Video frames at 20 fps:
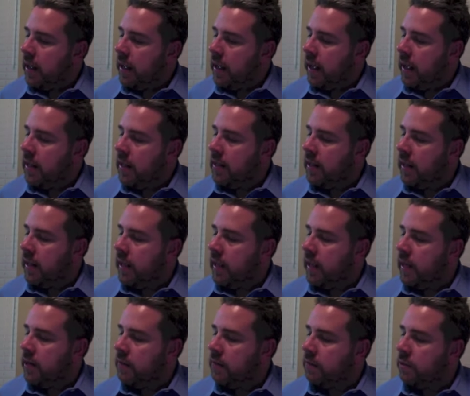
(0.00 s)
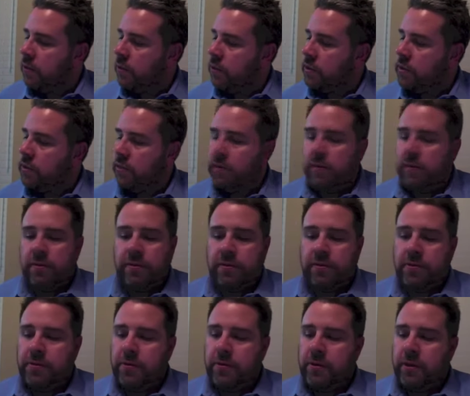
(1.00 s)
And then, of course,
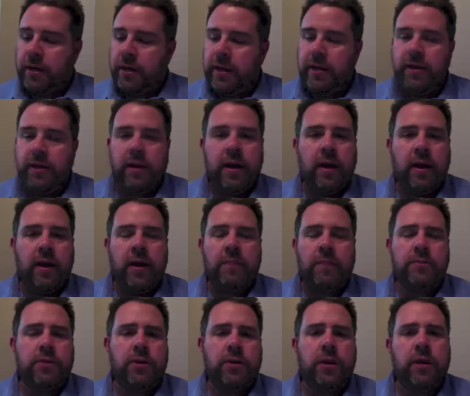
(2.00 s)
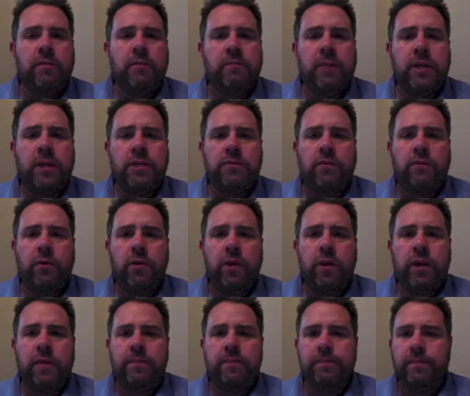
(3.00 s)
and page
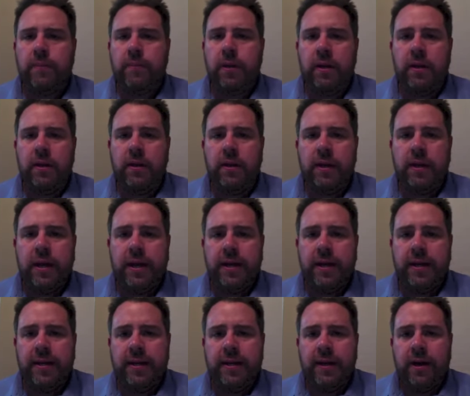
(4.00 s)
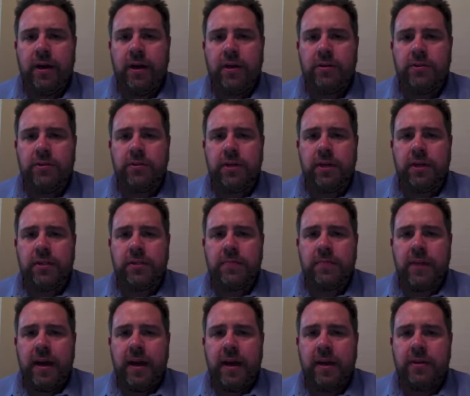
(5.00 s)
40 also talks
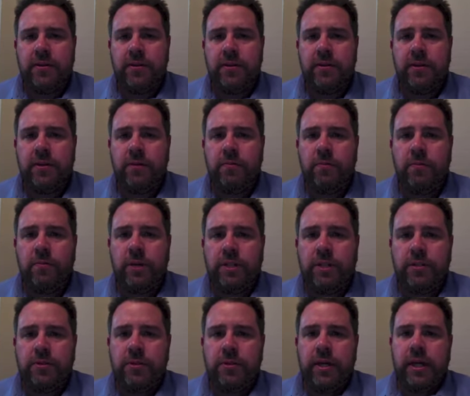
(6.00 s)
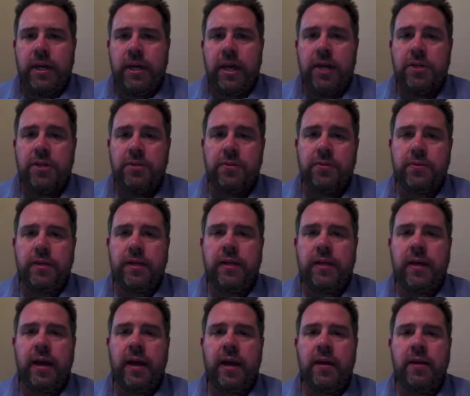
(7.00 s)
about redoing and
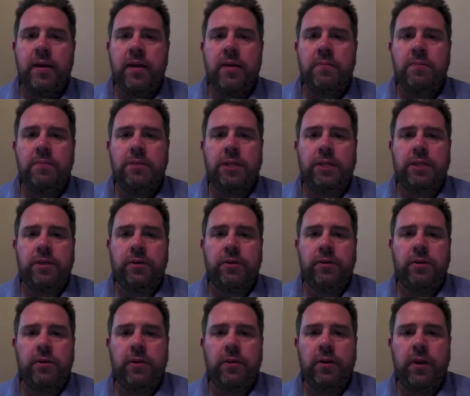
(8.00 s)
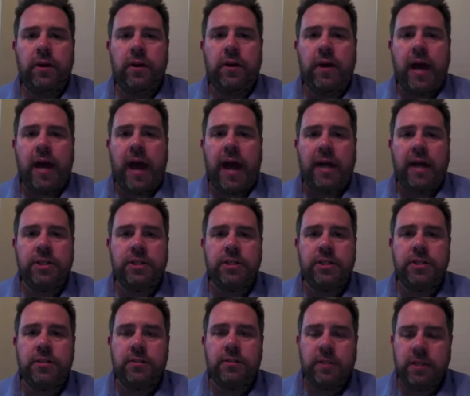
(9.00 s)
undoing particular
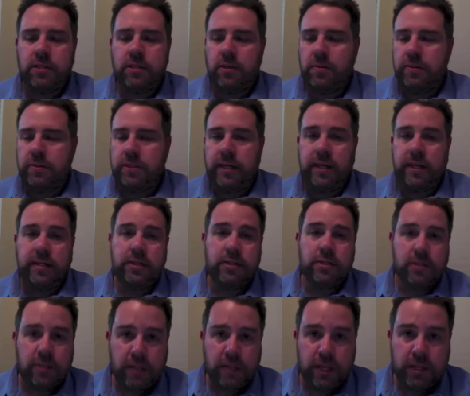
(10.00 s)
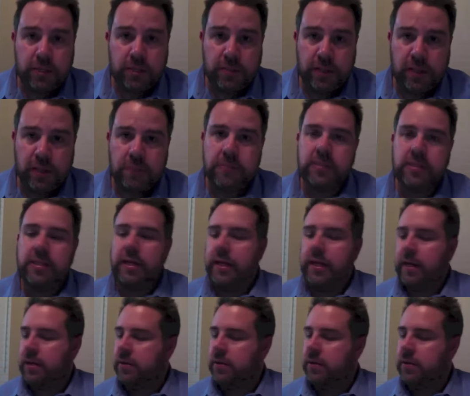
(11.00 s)
actions. That's always handy just in case you make a mistake.